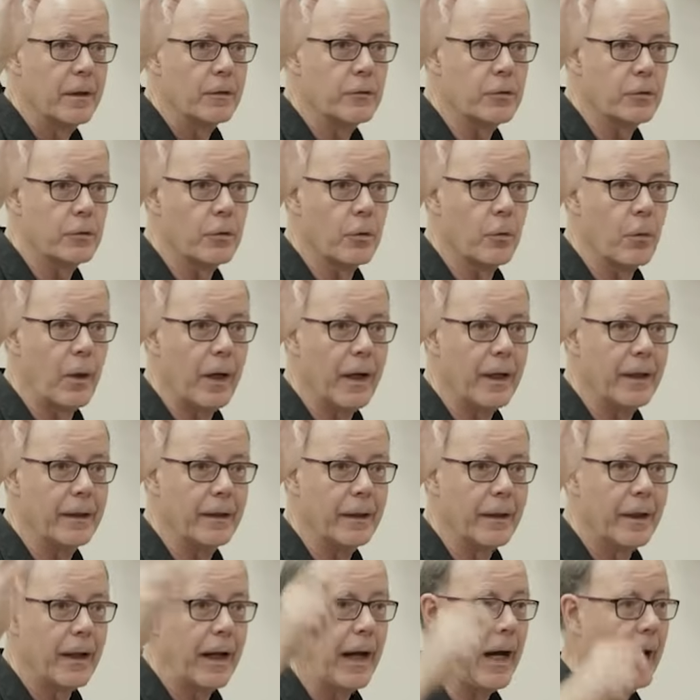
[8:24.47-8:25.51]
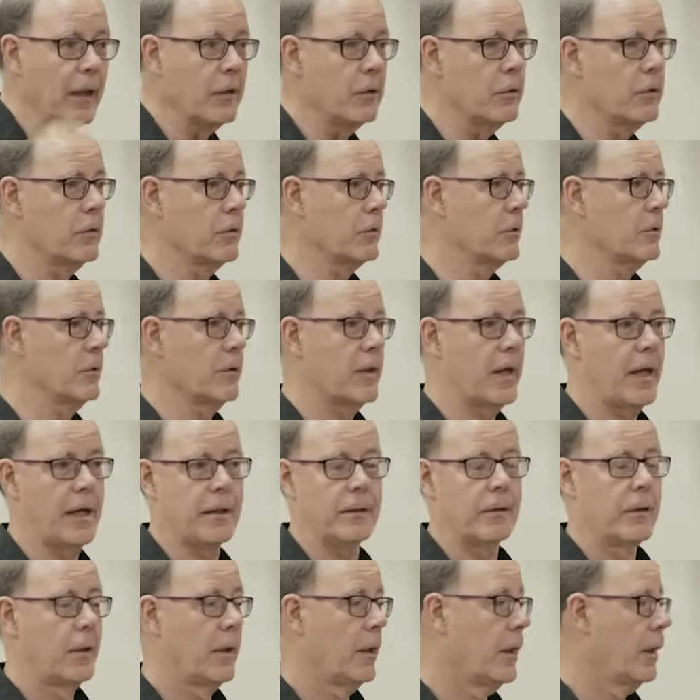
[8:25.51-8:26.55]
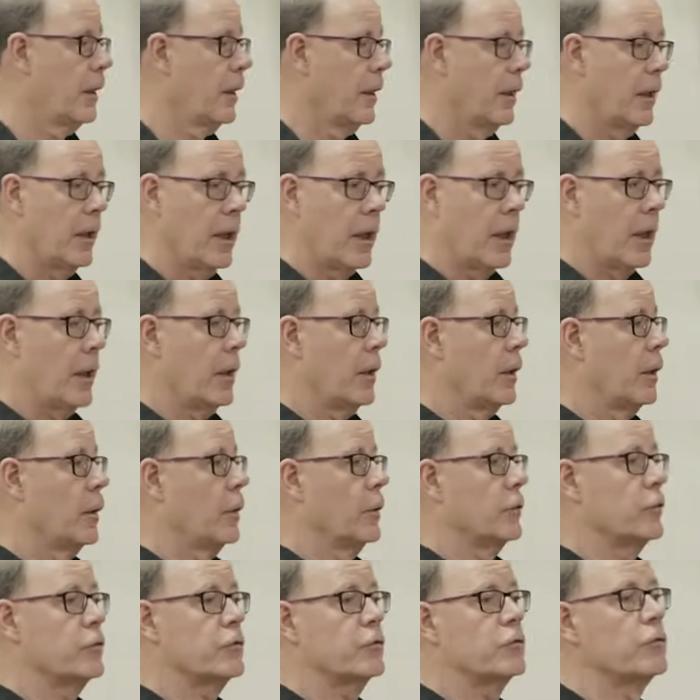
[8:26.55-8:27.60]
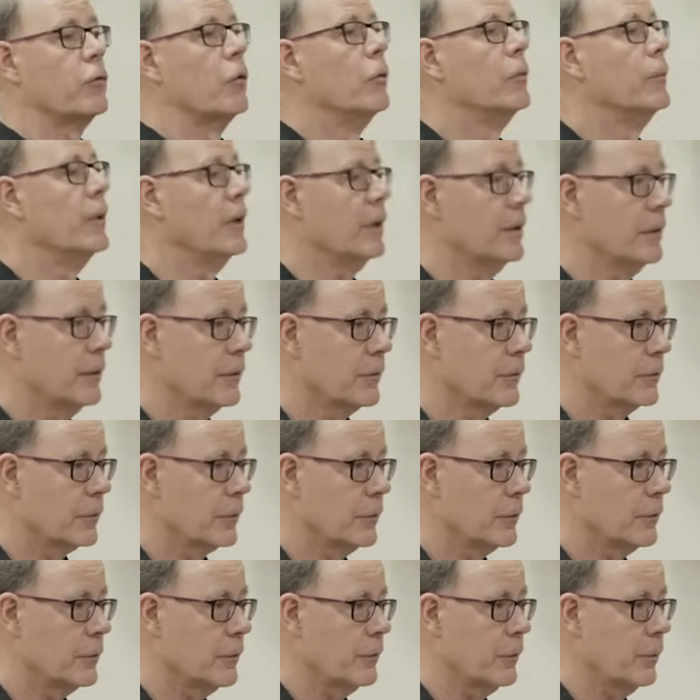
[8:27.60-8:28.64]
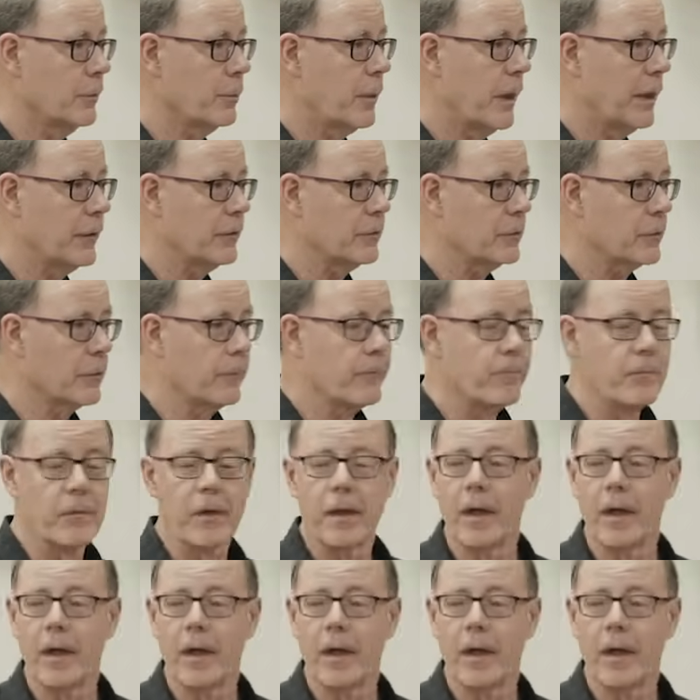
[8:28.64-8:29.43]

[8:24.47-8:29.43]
Do you know why? I learned that so many years ago as a youth pastor.